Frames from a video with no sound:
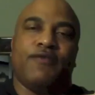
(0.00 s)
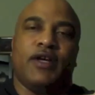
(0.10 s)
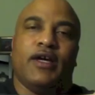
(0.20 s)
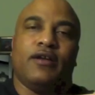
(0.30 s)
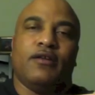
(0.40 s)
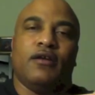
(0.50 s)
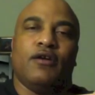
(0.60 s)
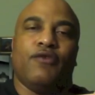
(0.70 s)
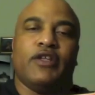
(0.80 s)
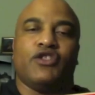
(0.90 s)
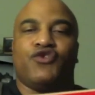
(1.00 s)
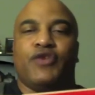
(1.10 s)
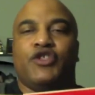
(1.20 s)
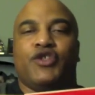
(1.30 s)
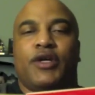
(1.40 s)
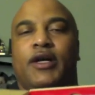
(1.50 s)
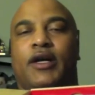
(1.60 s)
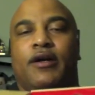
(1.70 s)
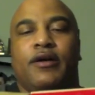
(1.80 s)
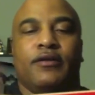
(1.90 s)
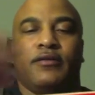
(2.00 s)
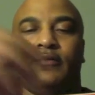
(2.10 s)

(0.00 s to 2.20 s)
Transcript: got a registration card.